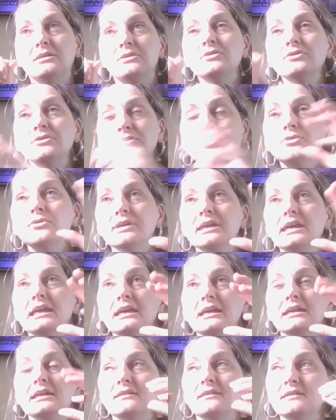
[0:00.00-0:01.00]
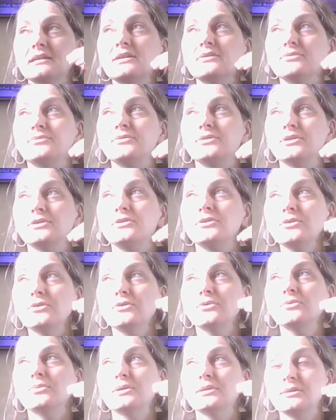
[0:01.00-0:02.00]
You're talking as if
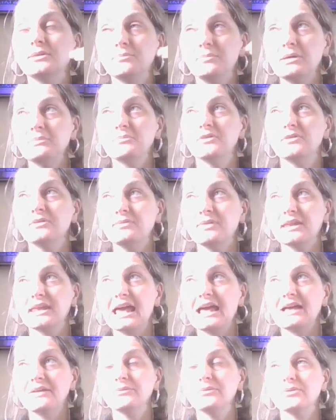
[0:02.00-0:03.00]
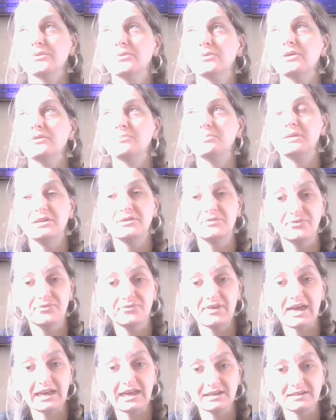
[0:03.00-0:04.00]
you and the members of the council have been
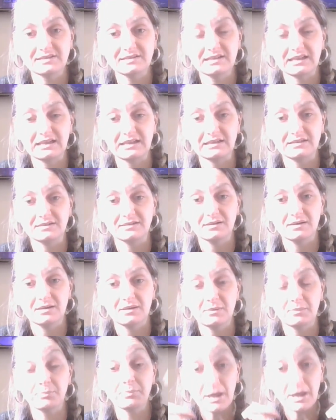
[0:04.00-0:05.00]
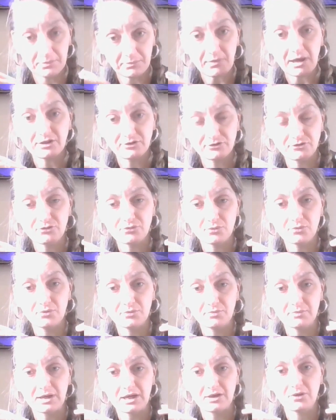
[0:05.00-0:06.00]
affected by my
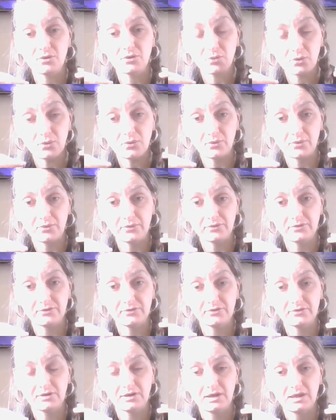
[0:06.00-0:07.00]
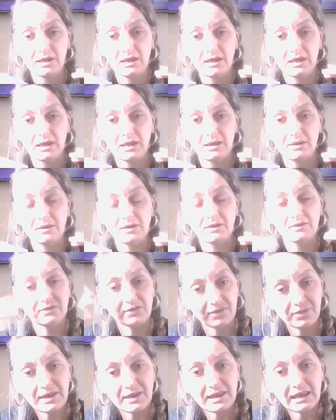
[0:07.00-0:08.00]
trauma caused. Because
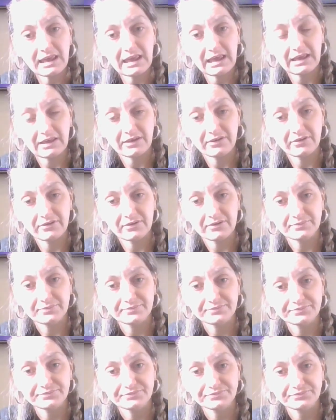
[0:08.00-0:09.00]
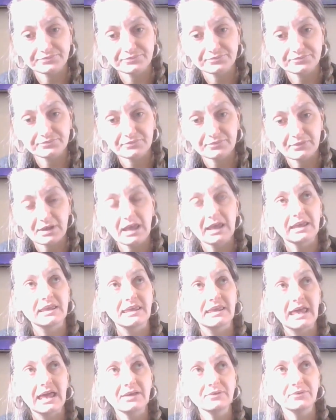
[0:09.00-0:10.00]
the thing is,
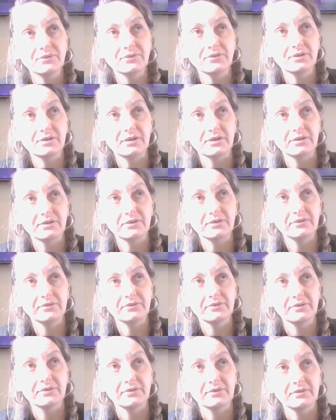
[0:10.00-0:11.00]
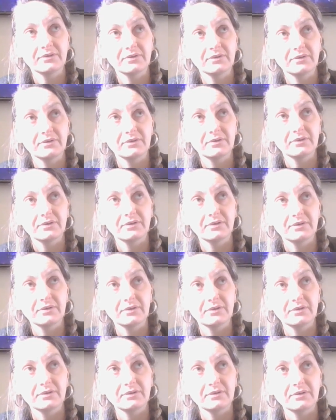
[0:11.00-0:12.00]
councillors
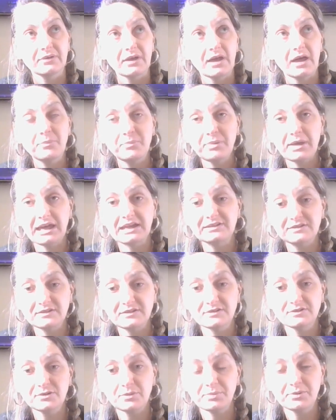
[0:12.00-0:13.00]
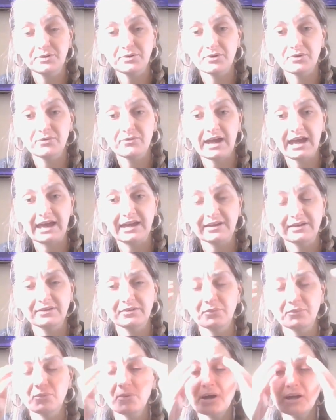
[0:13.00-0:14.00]
are paid to stop and
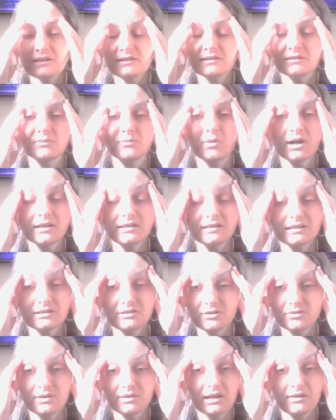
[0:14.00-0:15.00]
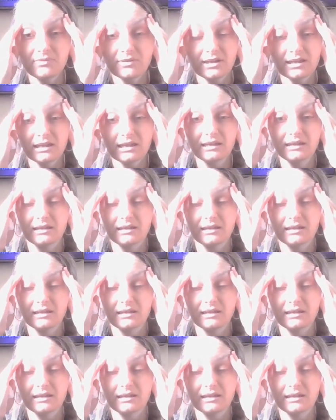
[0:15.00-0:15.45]
correct. Why did you never?